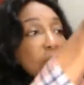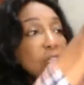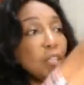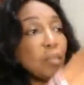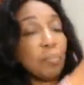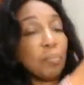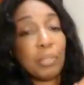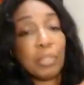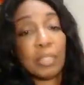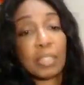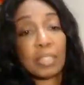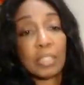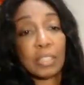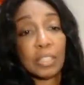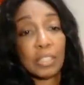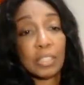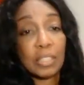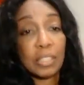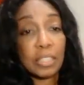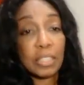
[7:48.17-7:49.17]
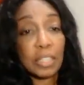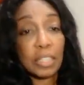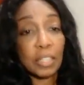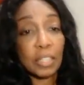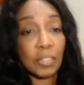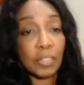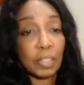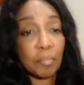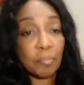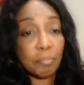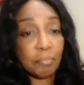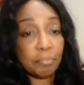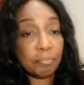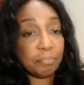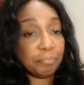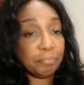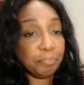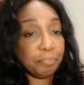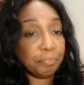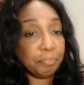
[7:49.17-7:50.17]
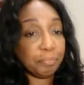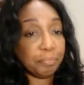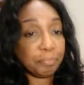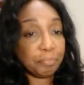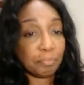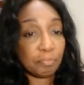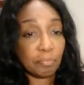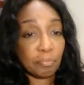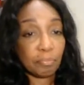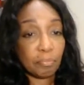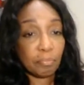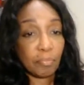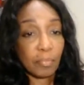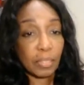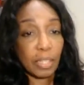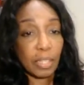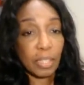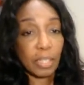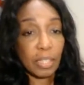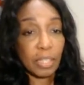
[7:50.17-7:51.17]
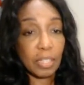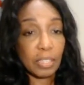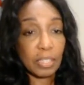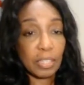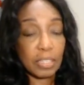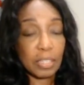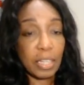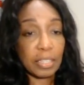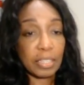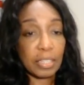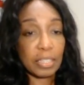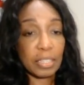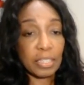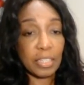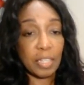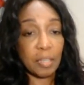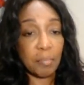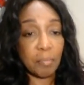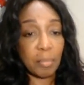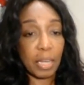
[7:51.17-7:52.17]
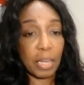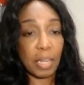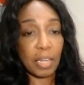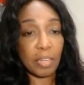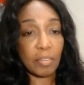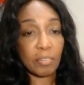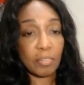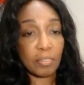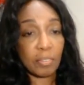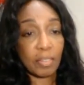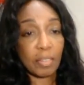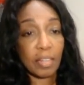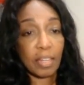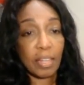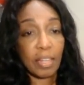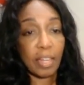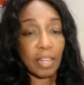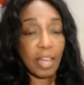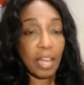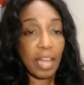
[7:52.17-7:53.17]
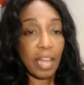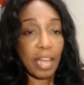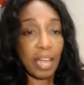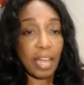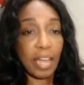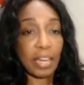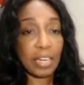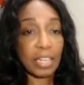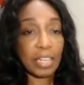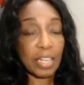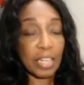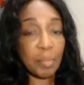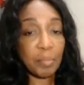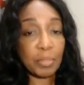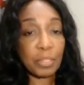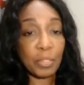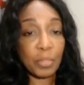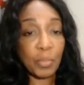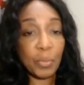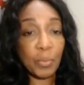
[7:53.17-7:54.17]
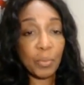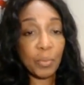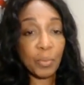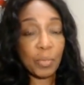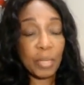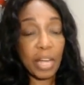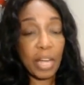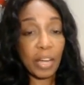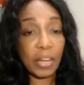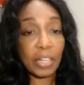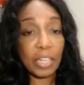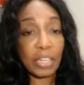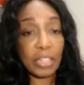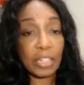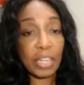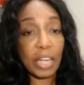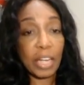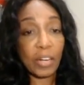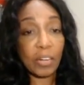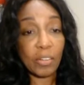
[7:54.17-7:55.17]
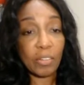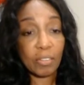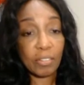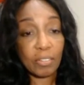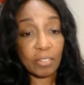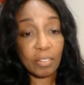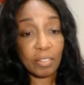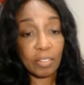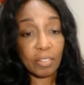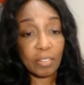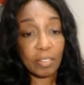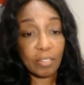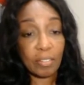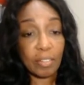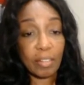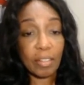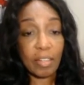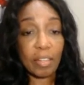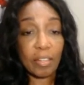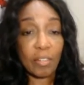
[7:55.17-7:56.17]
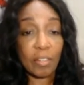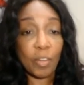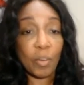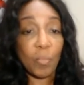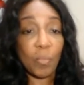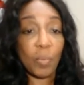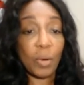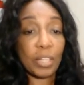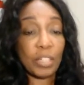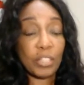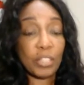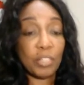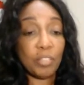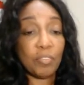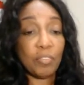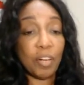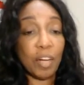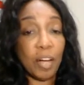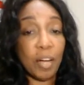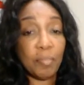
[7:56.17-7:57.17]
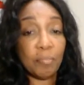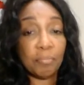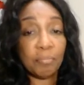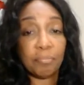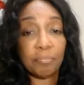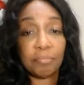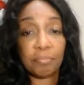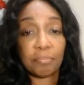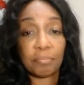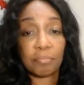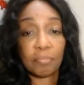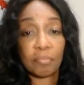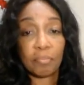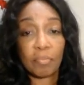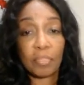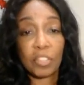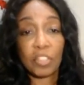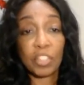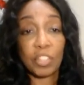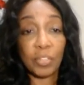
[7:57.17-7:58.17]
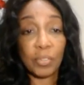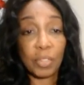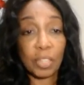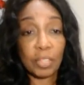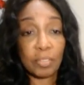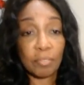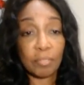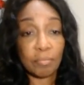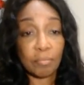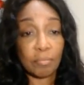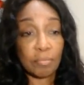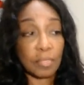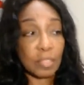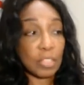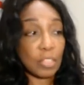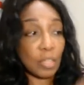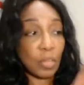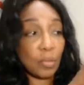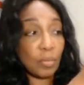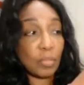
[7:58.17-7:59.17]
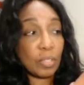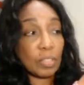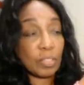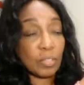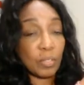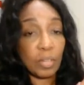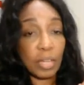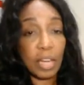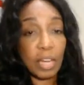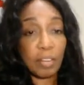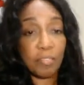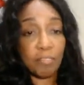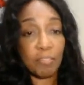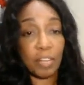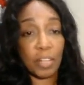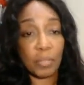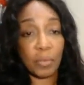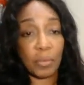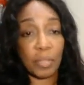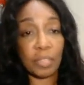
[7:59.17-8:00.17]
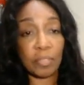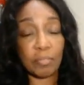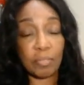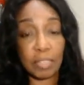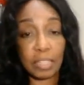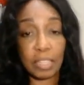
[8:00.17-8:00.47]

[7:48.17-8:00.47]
you put his little hoodie on him. He looks like the Tin Man. And it keeps the cool down in there once you've chilled it. So this will kind of funnel it to